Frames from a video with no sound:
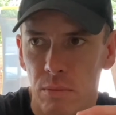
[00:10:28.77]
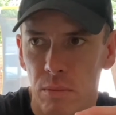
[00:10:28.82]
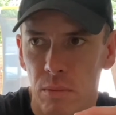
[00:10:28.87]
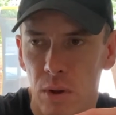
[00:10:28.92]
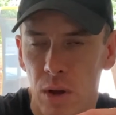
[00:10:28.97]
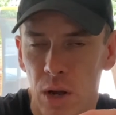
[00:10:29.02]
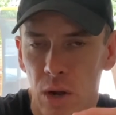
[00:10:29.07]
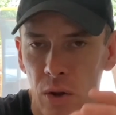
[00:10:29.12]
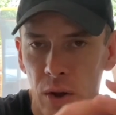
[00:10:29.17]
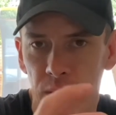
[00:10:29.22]

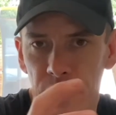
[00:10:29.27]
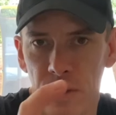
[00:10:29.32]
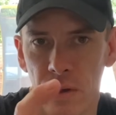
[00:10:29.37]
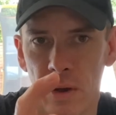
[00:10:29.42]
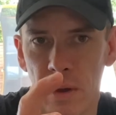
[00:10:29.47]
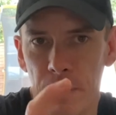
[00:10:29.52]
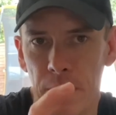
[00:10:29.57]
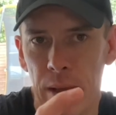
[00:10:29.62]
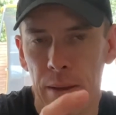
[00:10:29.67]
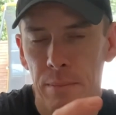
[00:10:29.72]
like the
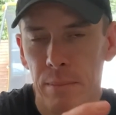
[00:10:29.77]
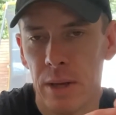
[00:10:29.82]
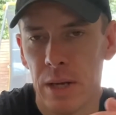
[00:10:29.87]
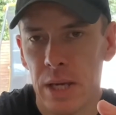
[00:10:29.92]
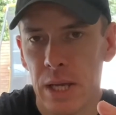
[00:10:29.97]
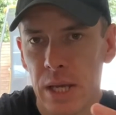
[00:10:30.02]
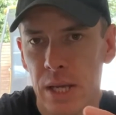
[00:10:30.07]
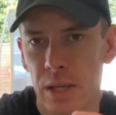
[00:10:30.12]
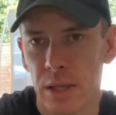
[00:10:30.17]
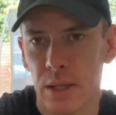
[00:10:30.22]
iPad
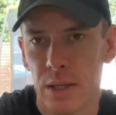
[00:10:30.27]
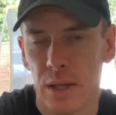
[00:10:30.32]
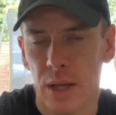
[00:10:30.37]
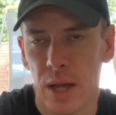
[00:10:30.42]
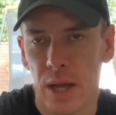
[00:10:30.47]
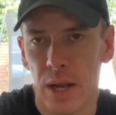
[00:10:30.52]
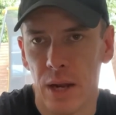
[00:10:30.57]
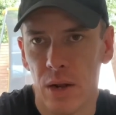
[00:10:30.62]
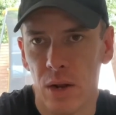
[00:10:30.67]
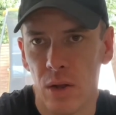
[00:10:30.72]
mini
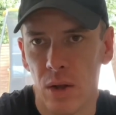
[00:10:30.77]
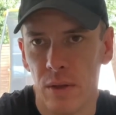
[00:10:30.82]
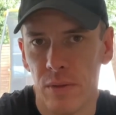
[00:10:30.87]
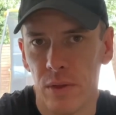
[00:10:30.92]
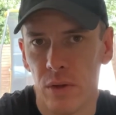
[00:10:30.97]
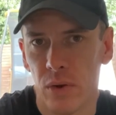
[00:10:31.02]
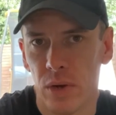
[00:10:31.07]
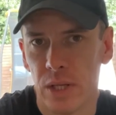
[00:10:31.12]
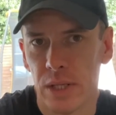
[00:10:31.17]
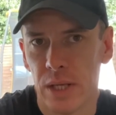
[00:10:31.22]
and I like
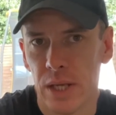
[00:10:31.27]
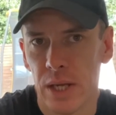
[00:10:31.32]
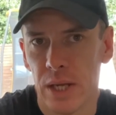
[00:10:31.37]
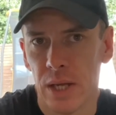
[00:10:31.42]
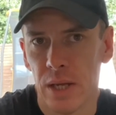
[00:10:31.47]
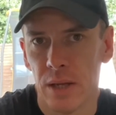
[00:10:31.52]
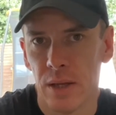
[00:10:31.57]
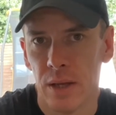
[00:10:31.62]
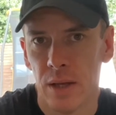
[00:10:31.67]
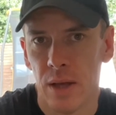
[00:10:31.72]
the idea,
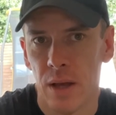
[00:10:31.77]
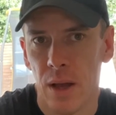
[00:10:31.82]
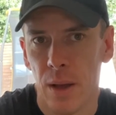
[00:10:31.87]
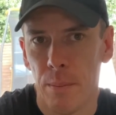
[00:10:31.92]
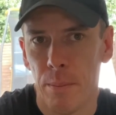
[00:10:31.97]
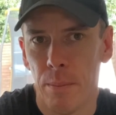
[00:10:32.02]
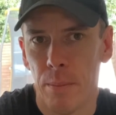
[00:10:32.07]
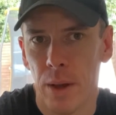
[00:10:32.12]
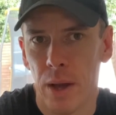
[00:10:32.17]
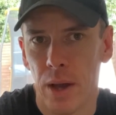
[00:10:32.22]

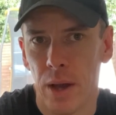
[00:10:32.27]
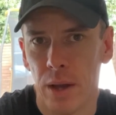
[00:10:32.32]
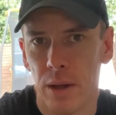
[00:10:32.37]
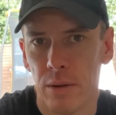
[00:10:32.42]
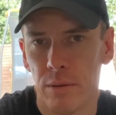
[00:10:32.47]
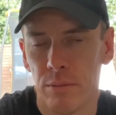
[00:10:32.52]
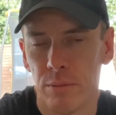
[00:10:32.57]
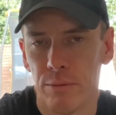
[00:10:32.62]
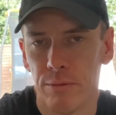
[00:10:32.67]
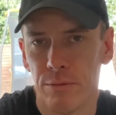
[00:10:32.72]
but
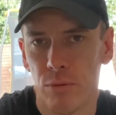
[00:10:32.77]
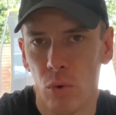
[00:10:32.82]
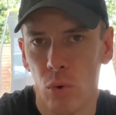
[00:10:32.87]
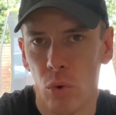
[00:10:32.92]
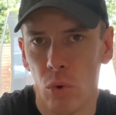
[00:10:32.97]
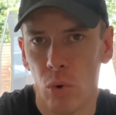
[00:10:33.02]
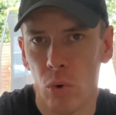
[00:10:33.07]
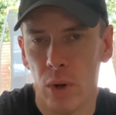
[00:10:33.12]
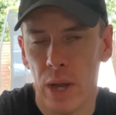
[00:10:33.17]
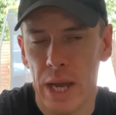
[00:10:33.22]

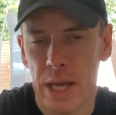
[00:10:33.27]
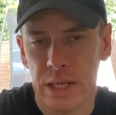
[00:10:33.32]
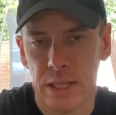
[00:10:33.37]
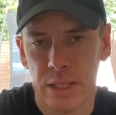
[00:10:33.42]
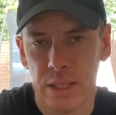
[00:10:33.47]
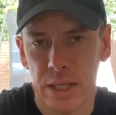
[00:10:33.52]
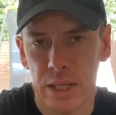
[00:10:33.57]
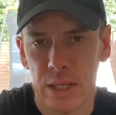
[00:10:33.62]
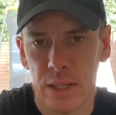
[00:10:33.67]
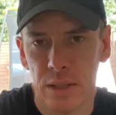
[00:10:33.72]
for
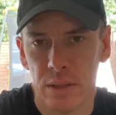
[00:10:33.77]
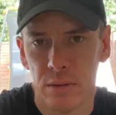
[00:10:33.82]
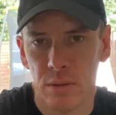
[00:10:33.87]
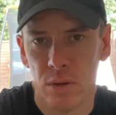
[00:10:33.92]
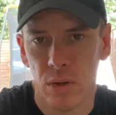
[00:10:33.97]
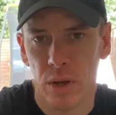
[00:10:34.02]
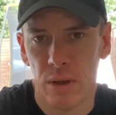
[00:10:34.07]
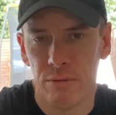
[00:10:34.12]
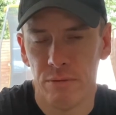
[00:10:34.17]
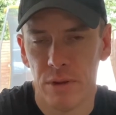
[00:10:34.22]
editing
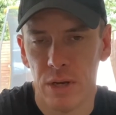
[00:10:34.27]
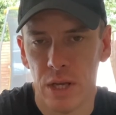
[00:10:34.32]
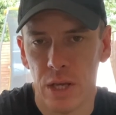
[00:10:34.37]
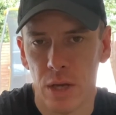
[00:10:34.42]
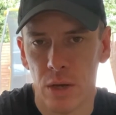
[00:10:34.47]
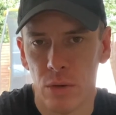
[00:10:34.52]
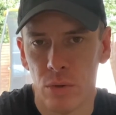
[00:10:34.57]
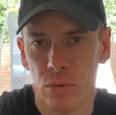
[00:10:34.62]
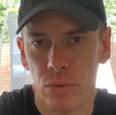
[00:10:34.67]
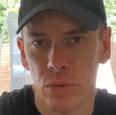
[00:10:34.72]
like
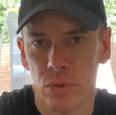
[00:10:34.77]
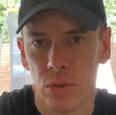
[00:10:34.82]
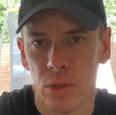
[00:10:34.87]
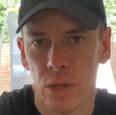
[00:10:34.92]
videos,